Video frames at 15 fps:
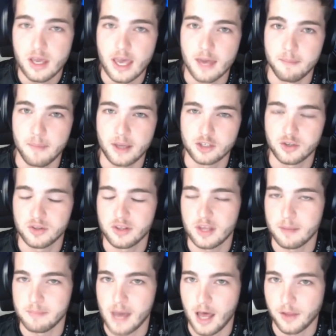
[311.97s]
and make sure that
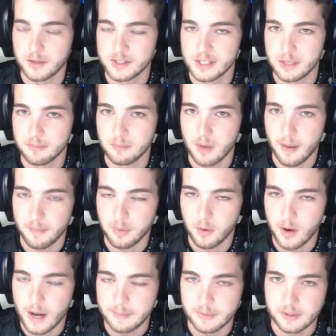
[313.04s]
they balance them
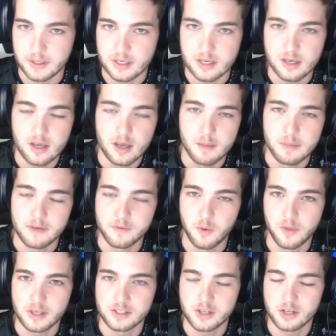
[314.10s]
properly before
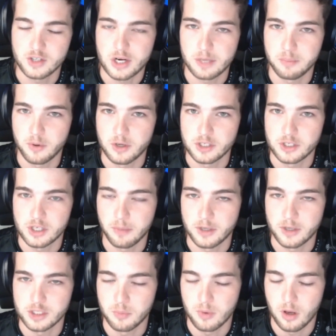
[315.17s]
they start trying to push a
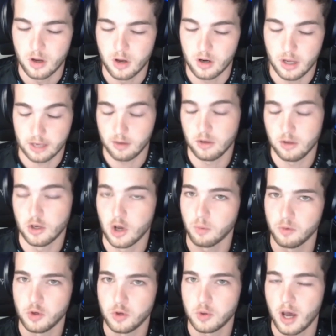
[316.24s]
bunch, or like, you know,
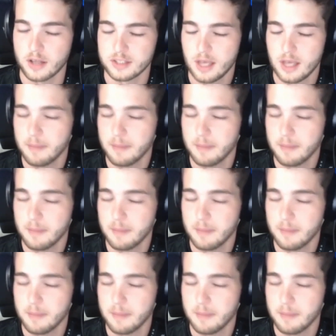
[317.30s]
new content.